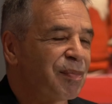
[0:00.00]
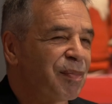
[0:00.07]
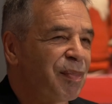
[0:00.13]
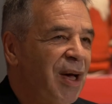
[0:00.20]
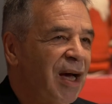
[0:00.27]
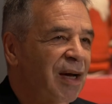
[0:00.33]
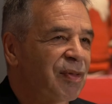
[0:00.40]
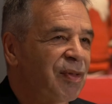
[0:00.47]

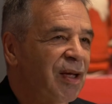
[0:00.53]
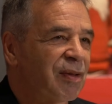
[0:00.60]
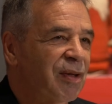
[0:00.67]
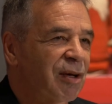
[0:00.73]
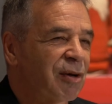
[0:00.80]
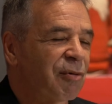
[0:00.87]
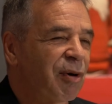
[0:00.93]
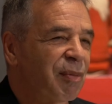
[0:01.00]
back then
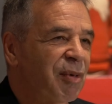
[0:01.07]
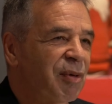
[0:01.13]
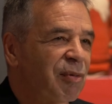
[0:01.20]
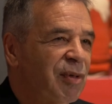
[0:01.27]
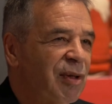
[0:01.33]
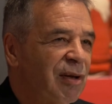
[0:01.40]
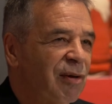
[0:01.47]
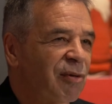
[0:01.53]
the equipment
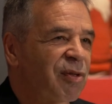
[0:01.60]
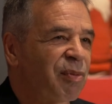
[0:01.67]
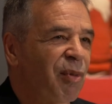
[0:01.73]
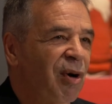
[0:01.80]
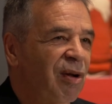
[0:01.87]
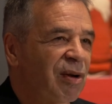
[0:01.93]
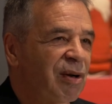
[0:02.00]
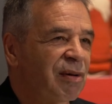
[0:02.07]
was a little
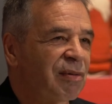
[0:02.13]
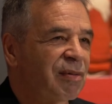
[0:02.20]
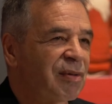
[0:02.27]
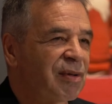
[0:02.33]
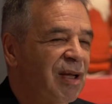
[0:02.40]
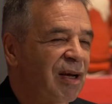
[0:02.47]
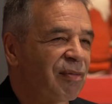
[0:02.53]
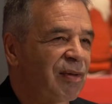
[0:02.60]
smaller,
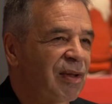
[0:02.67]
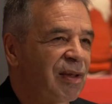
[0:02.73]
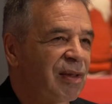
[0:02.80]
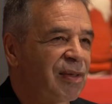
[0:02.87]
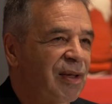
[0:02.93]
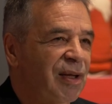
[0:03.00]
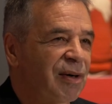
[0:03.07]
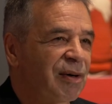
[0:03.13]
definitely
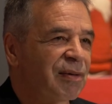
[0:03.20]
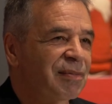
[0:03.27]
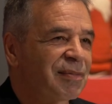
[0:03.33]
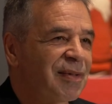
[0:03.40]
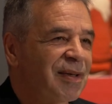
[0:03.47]
thinner.